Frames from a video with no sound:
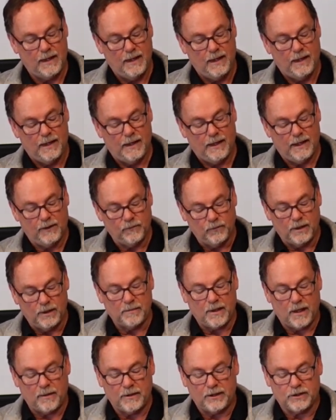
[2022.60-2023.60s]
And we
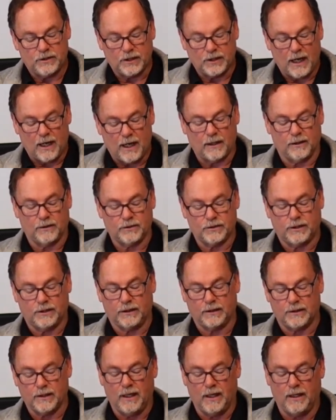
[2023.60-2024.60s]
may be challenged
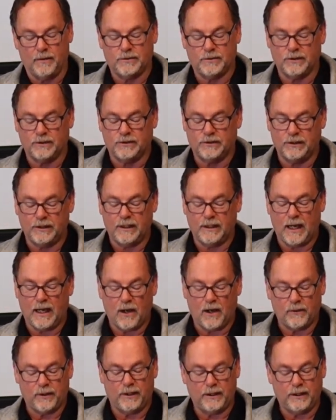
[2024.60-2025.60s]
at times to see
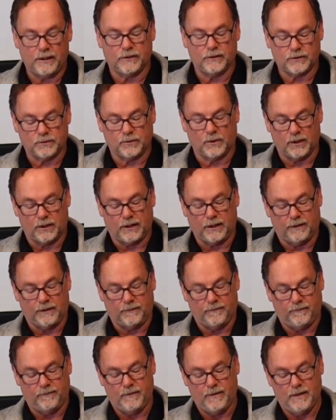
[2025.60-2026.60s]
how he is working,
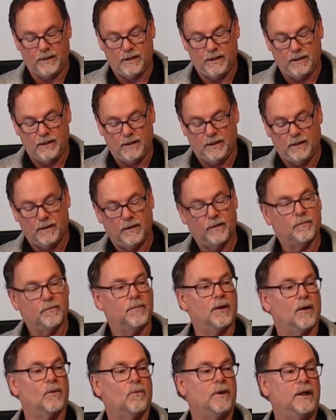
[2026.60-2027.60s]

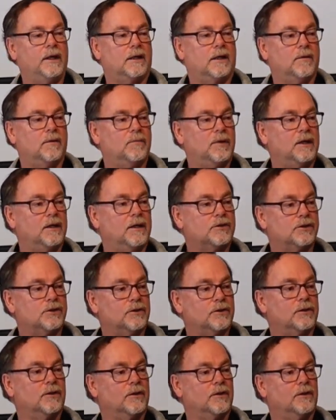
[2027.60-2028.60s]
but we can be
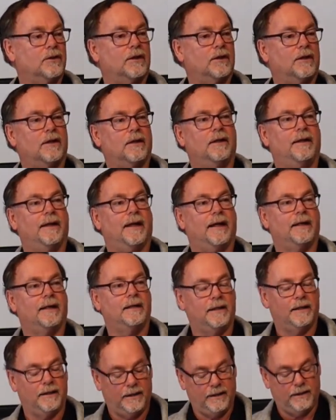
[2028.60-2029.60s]
assured that
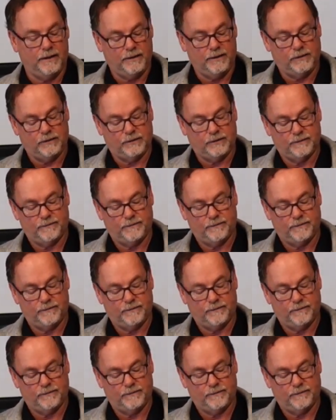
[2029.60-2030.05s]
he is.